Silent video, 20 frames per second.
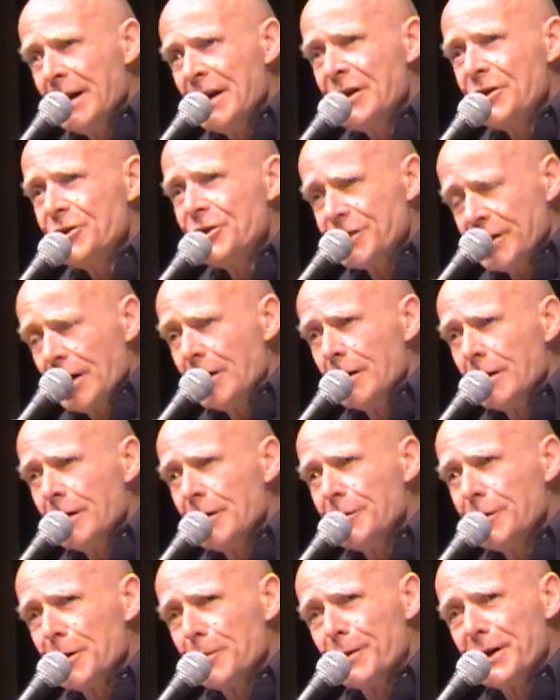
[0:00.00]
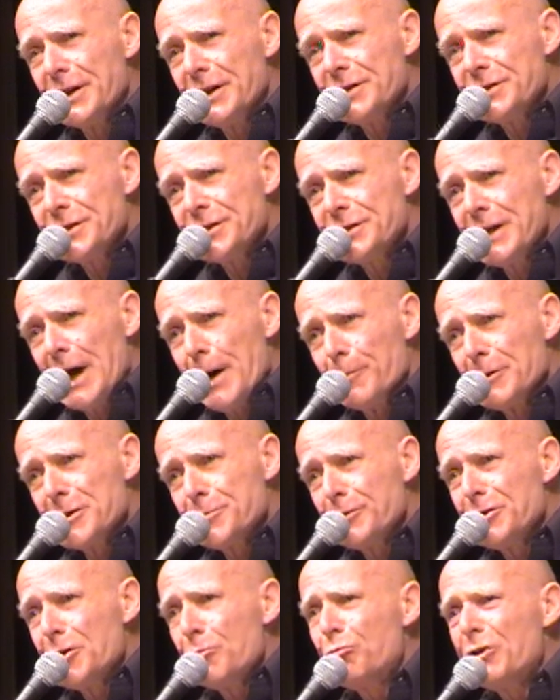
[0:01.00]
Still, the British establishment,
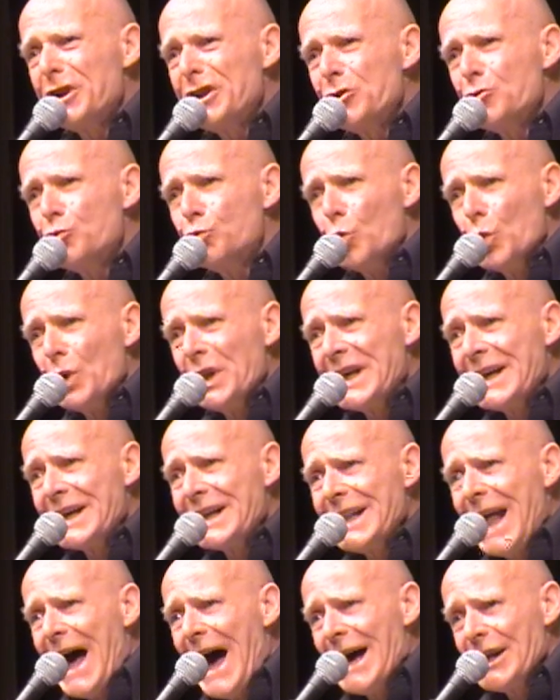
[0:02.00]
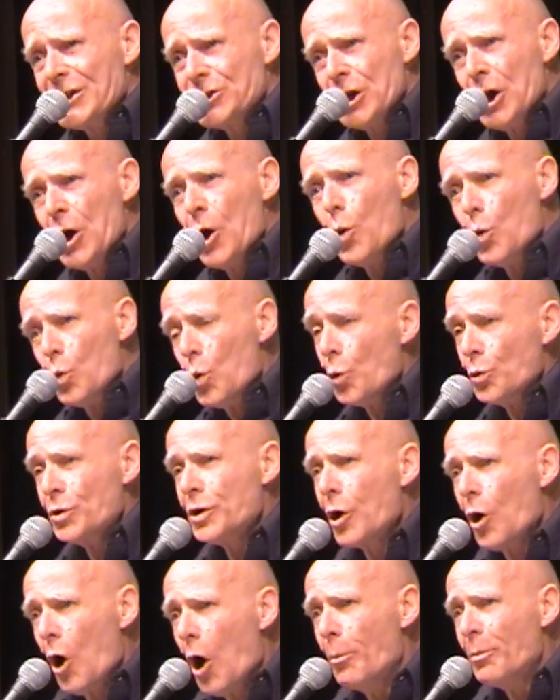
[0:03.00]
the British ruling class, won't
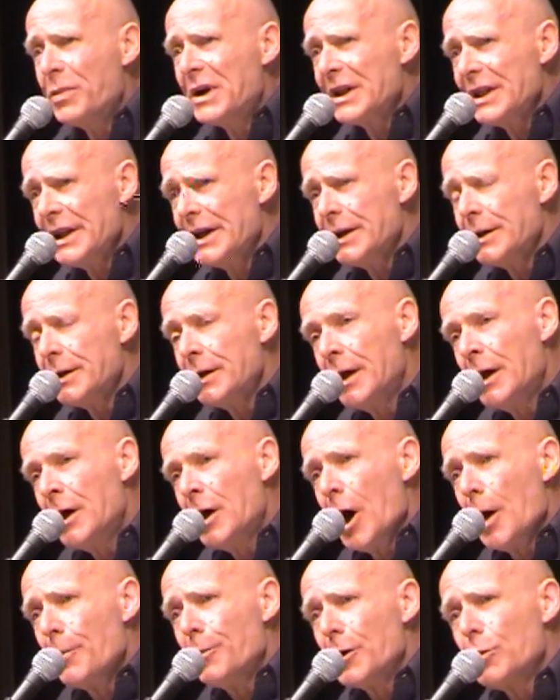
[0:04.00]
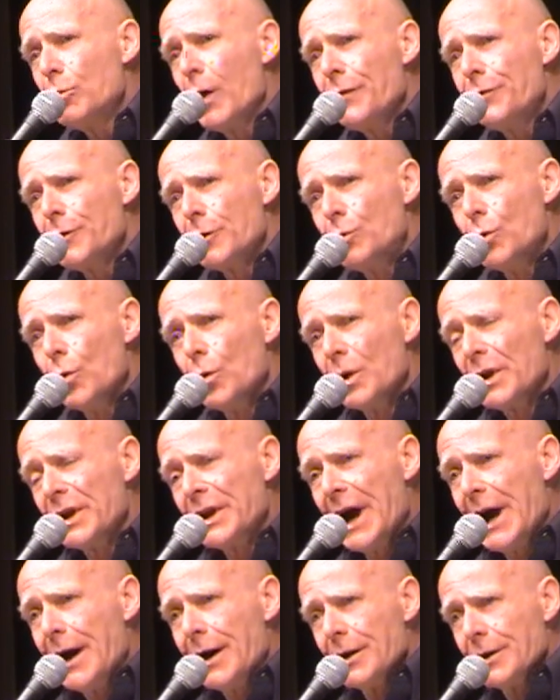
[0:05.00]
come clean about what their role in
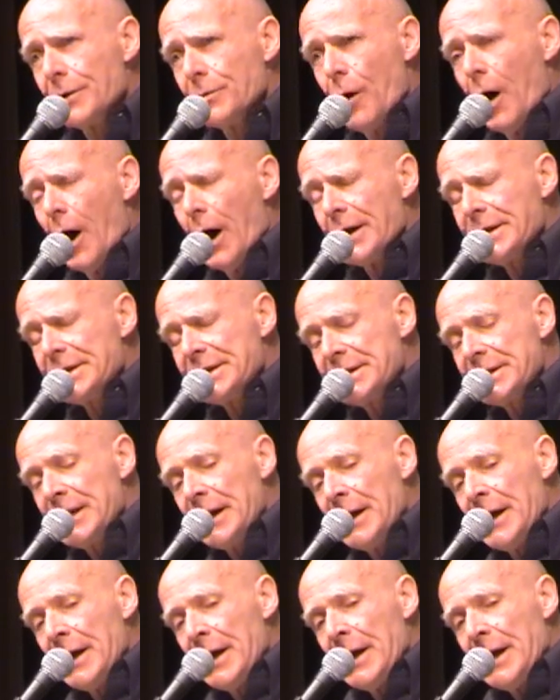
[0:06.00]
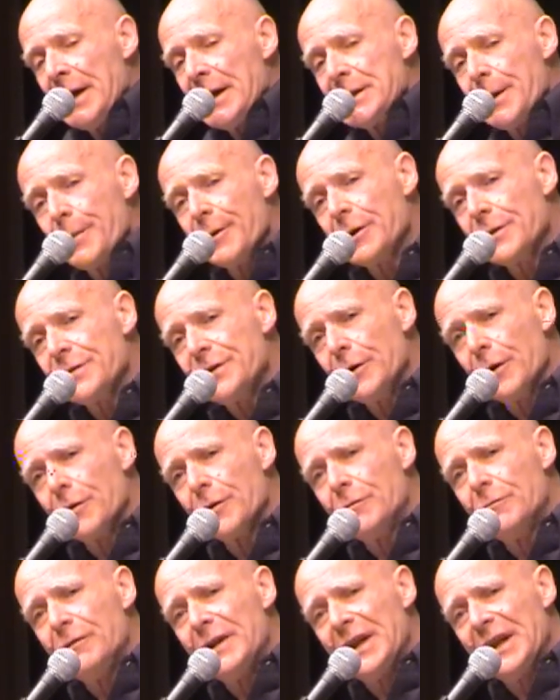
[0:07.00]
Ireland was. You see, because the other
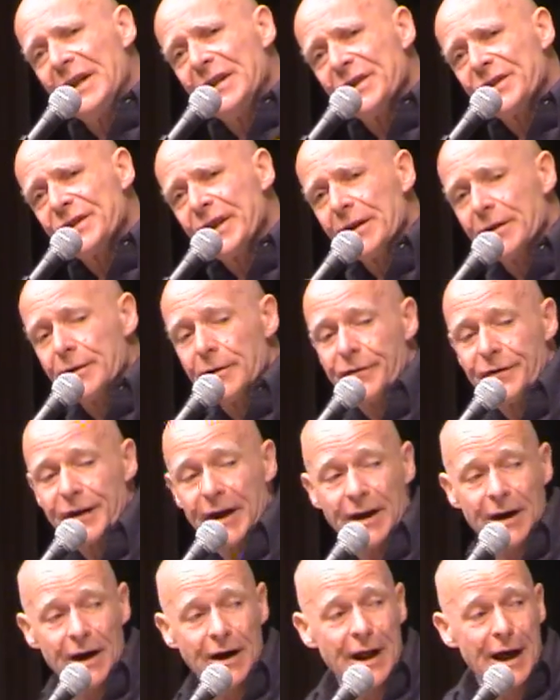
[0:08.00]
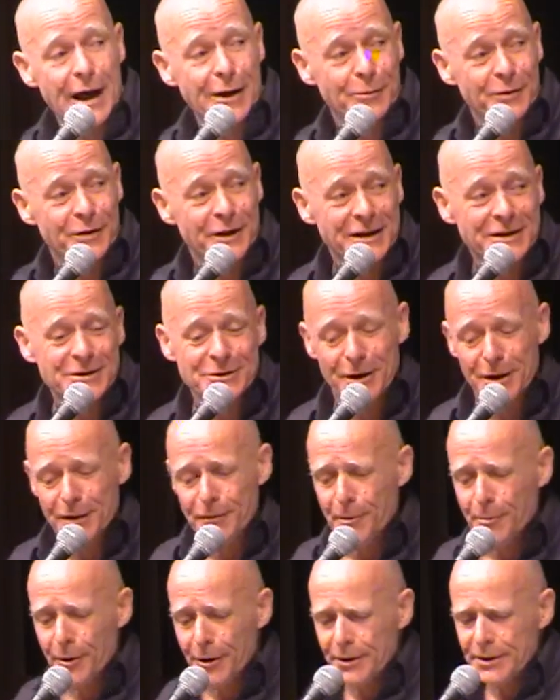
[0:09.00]
really distinctive thing, and I'll end with this, sort of
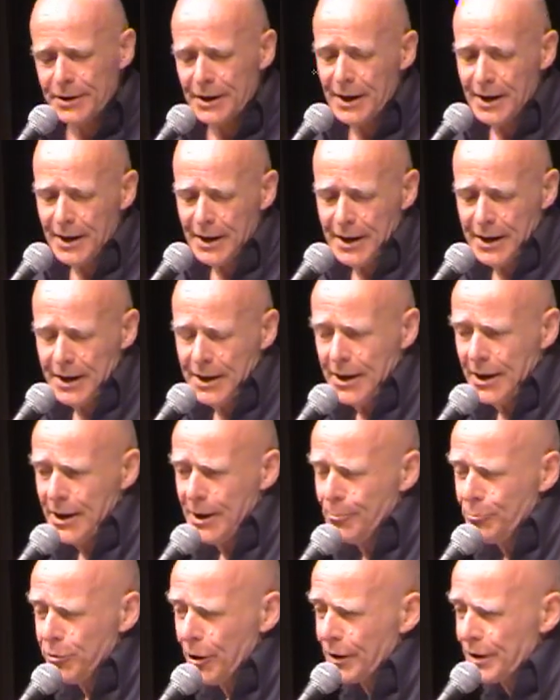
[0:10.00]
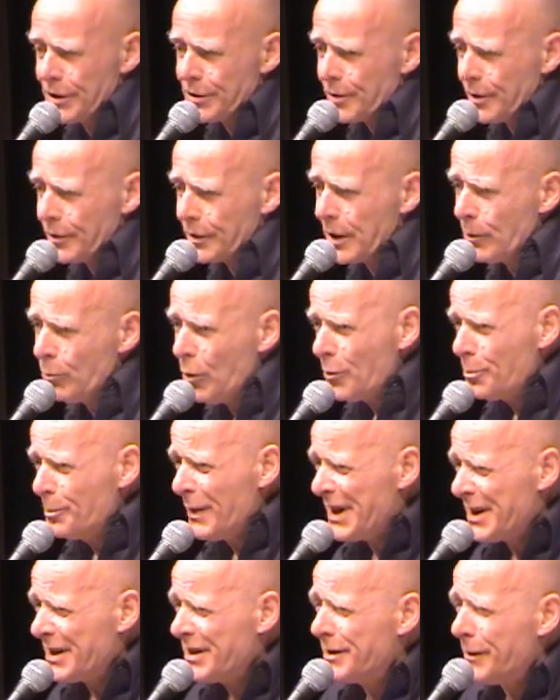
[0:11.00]
about a Bloody Sunday, and what made
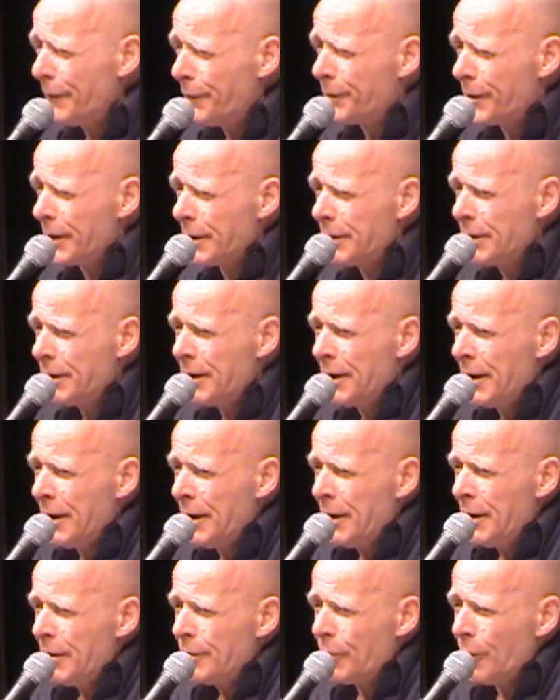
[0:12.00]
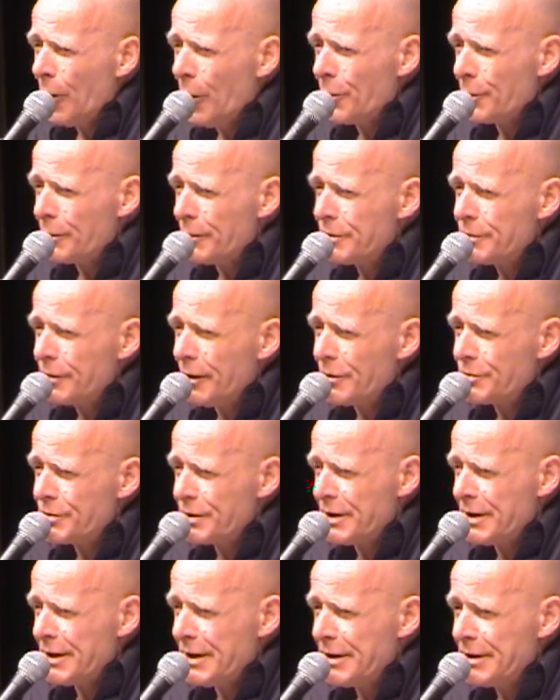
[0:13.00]
it different to other
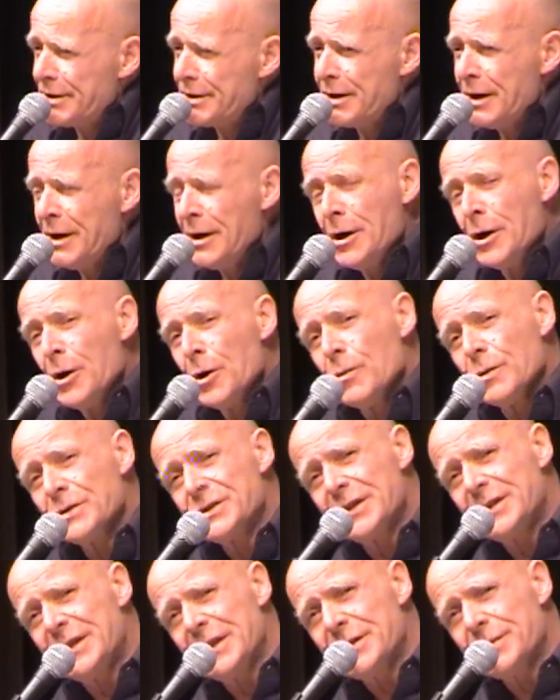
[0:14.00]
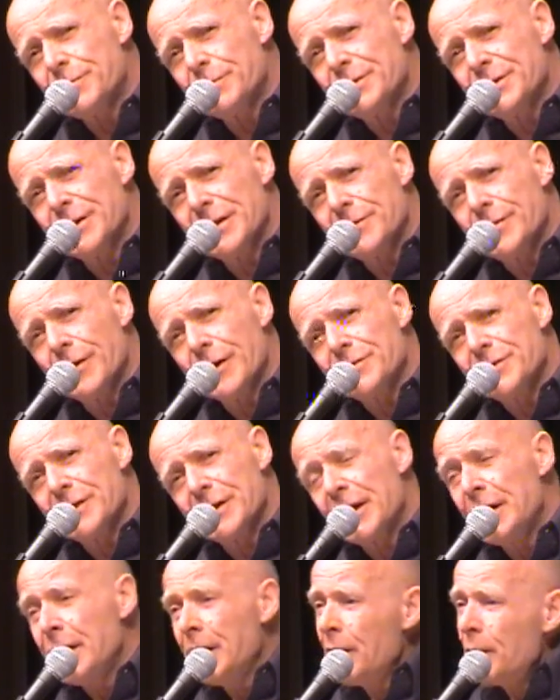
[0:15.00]
atrocities, was that this was an
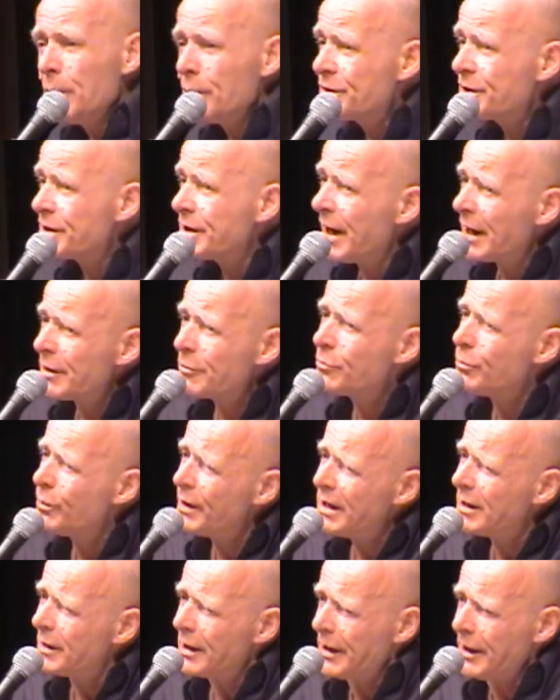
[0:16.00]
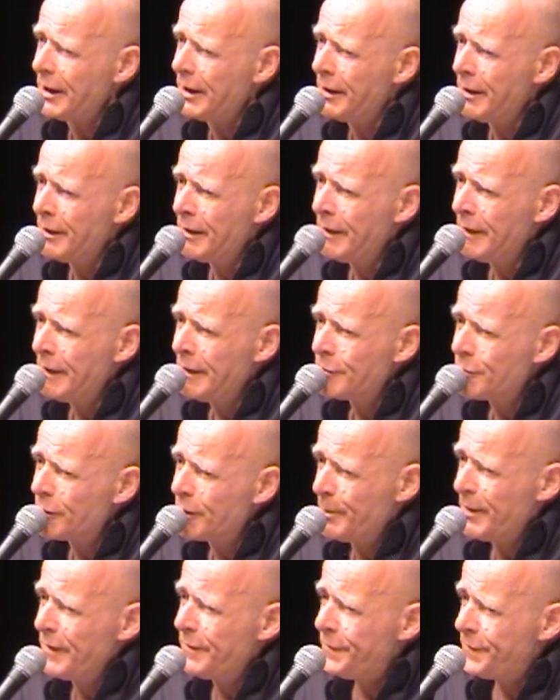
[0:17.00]
atrocity which can't really sort of be
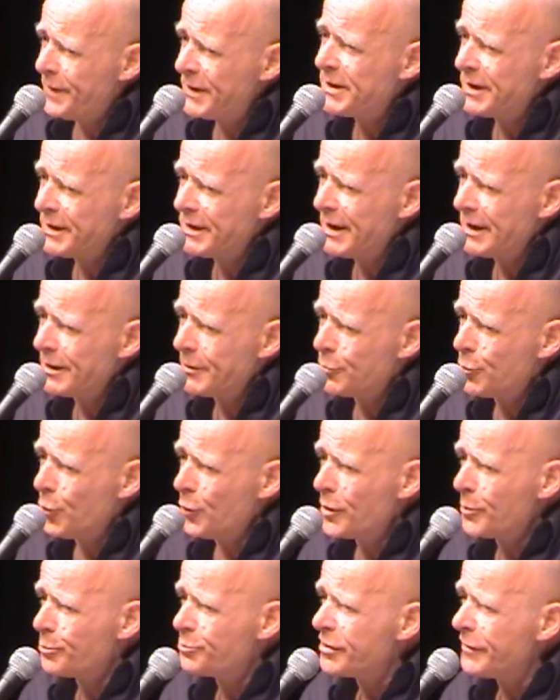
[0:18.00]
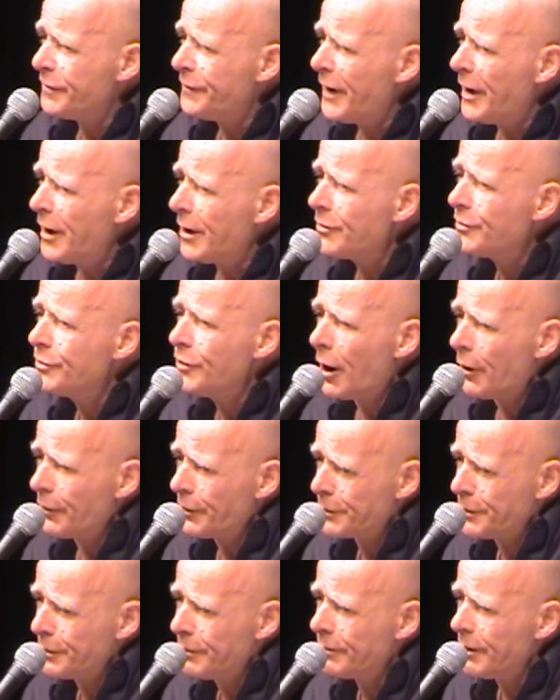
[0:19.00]
fitted into the preferred
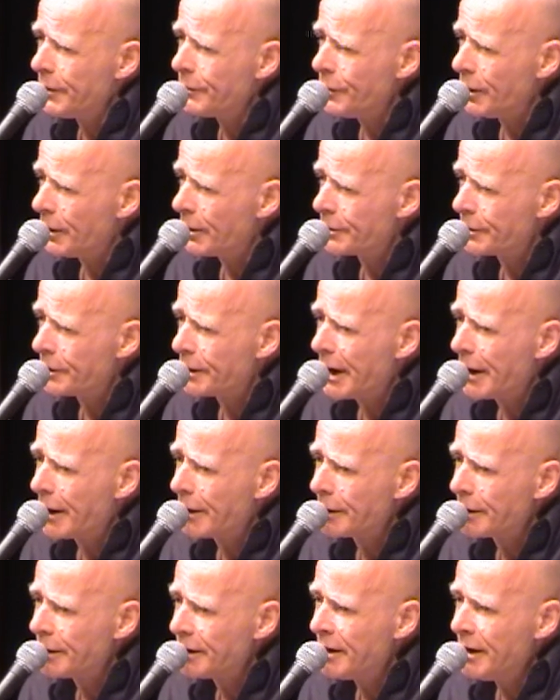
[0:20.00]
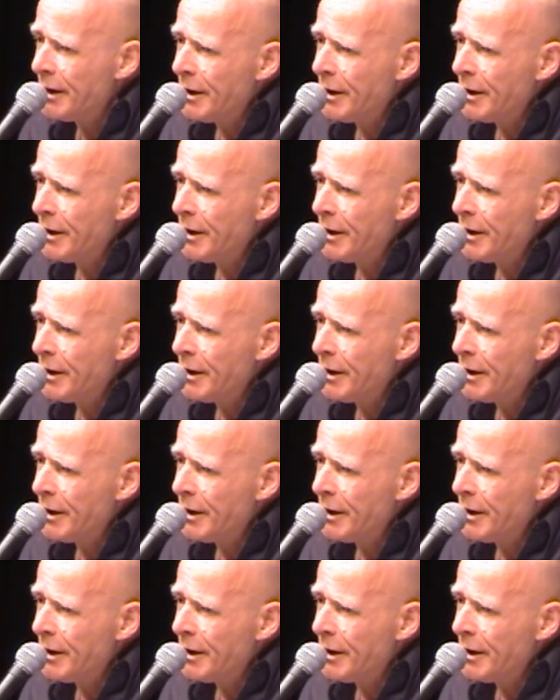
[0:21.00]
narrative of Northern Ireland.